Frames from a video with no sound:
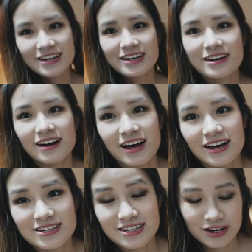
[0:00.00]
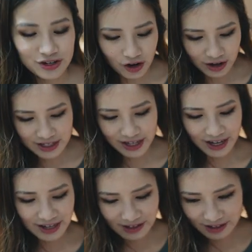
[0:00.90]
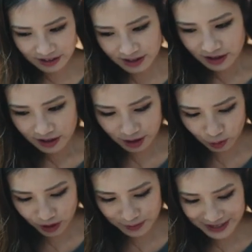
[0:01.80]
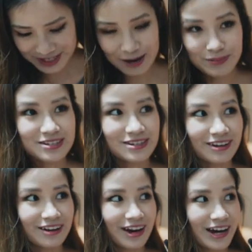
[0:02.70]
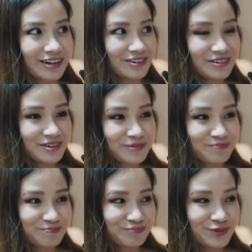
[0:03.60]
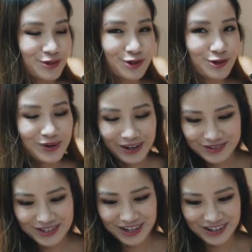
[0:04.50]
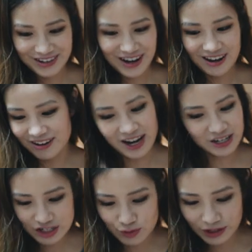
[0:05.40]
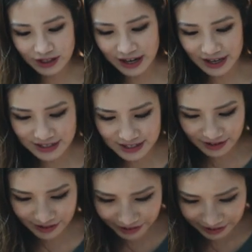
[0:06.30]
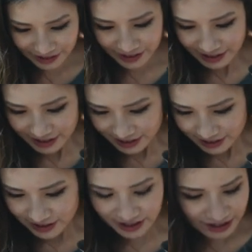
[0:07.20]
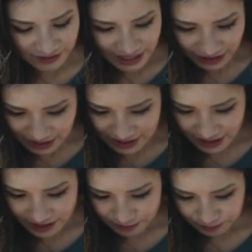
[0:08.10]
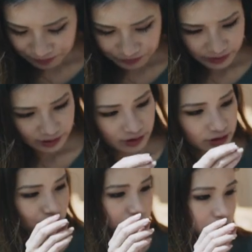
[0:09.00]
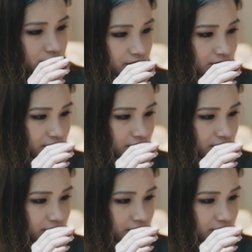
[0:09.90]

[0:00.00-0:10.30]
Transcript: Hina has not taken her worming tablets in like two months and I just realized. So you're gonna have to take this, yeah? You want this?